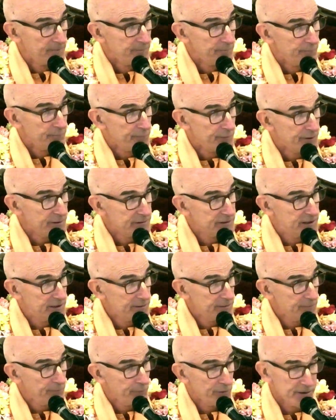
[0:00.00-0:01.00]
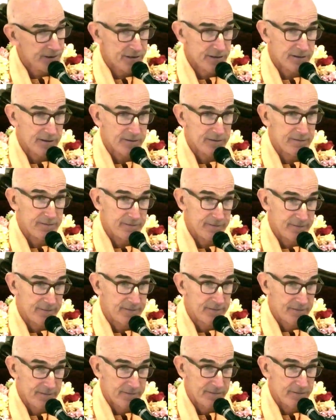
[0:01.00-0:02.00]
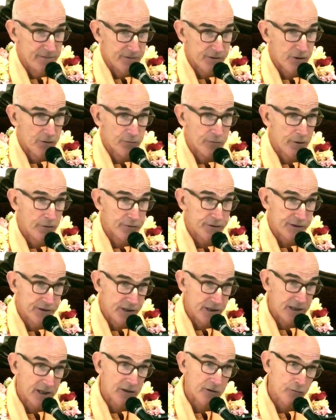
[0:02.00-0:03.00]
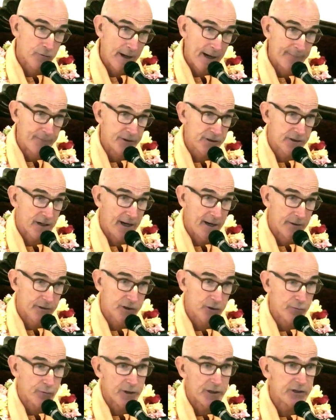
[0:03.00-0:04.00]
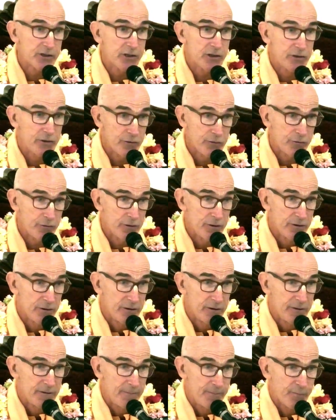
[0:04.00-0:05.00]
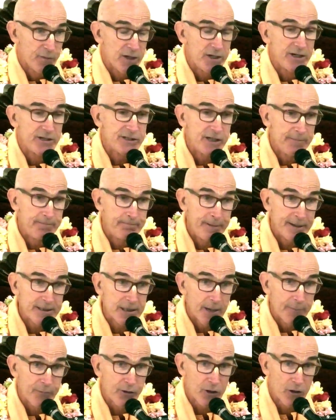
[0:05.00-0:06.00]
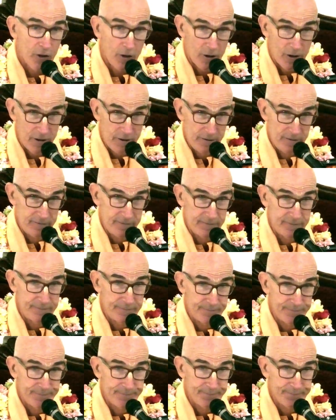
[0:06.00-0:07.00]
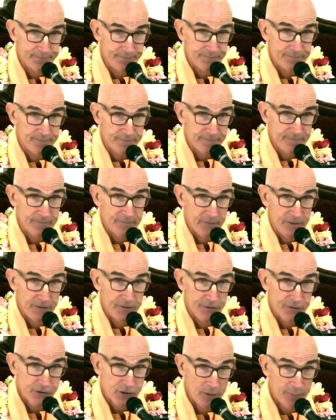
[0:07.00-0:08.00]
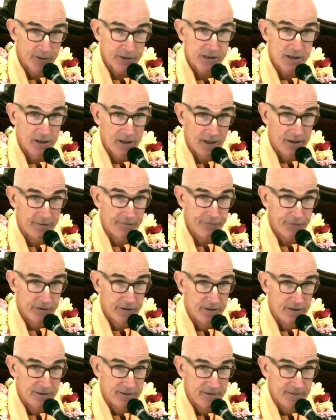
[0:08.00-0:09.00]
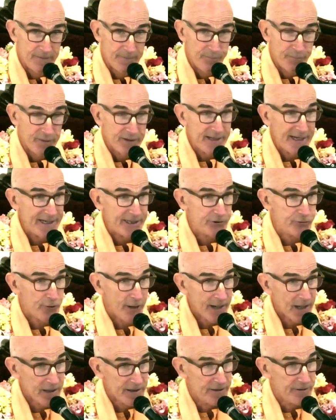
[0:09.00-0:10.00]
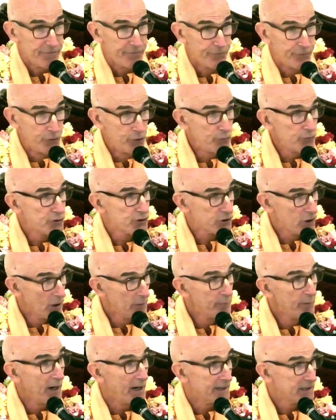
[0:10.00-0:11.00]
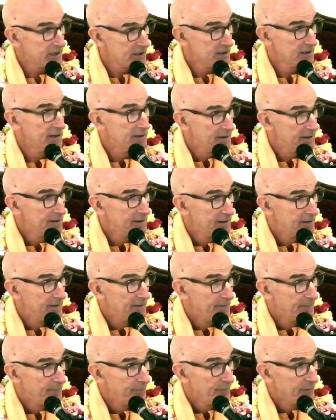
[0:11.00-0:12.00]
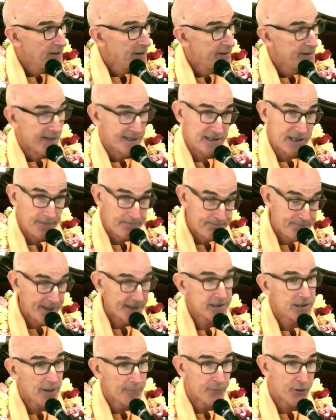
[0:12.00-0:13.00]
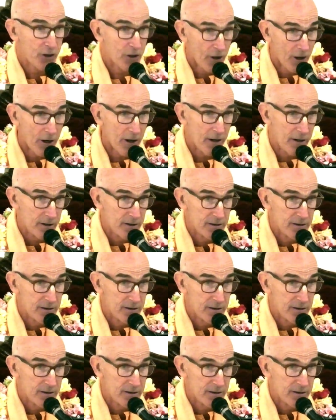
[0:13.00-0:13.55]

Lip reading: But she wasn't so close that she can grab the child. So what did she do? She picked up the car. So much love, the adrenaline flew so much that she picked up the car.